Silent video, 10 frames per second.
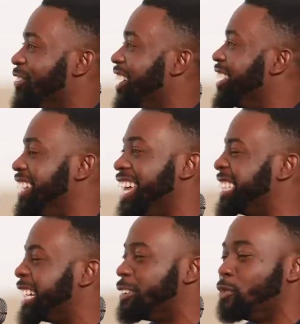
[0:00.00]
I, about? yeah, yeah
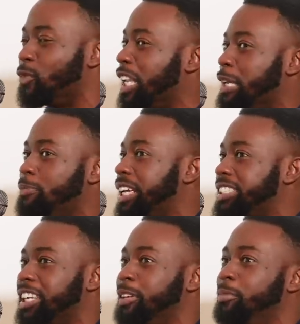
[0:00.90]
like a really
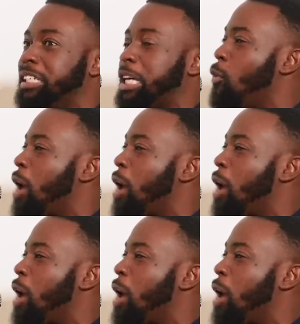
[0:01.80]
best-selling book like